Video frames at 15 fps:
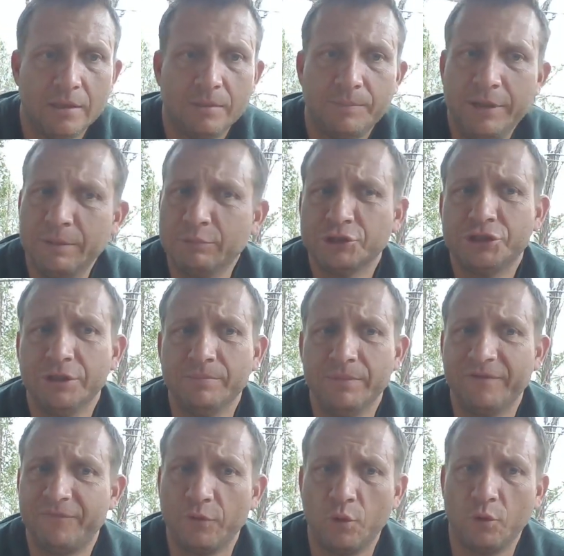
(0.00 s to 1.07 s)
People shouldn't be
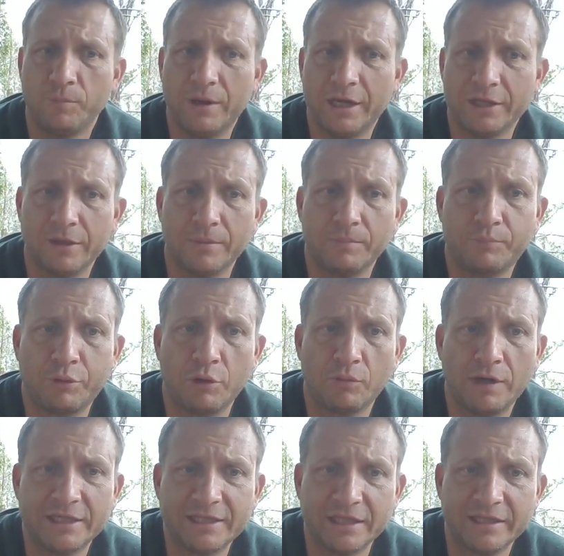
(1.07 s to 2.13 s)
fooled by the pro
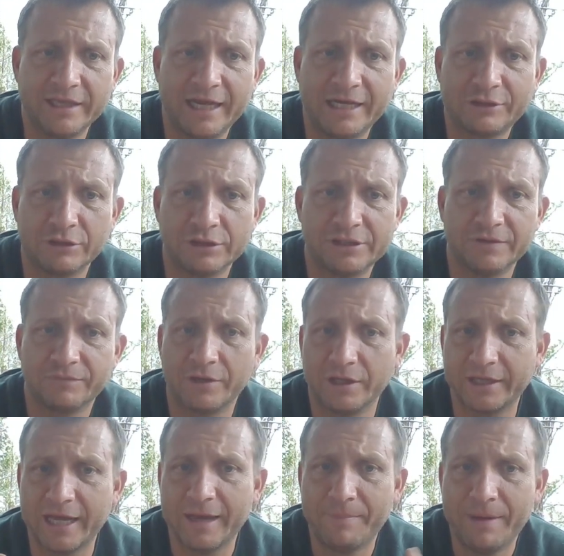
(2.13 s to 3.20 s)
wrestling theatrics of good
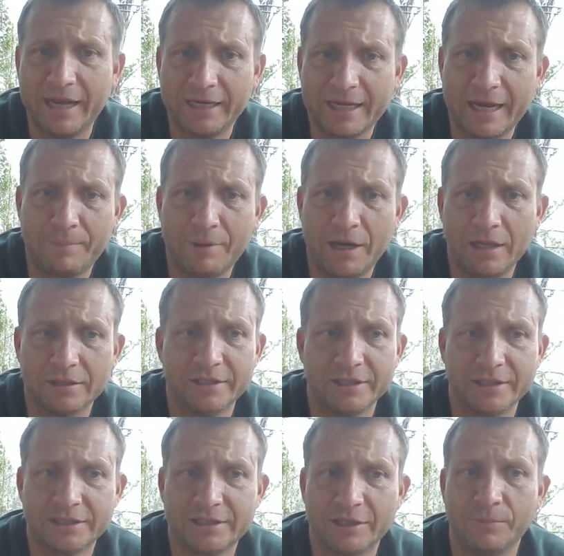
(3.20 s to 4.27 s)
guy, bad guy
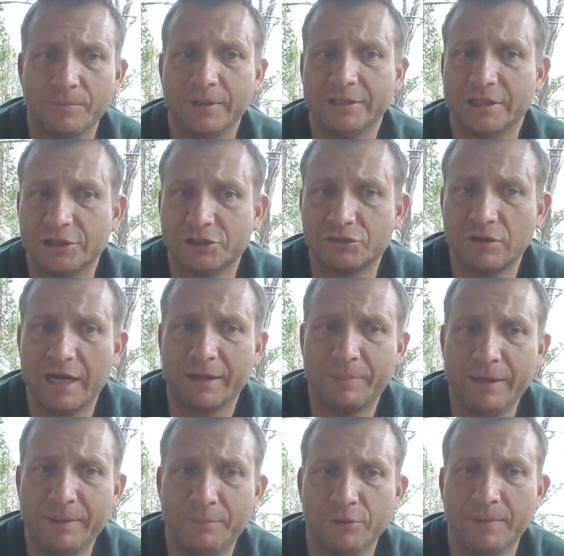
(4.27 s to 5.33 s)
politics that are meant to distract
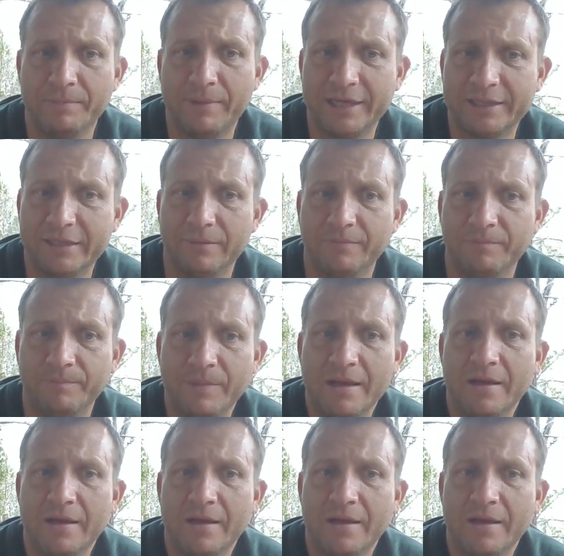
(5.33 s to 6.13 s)
people and make them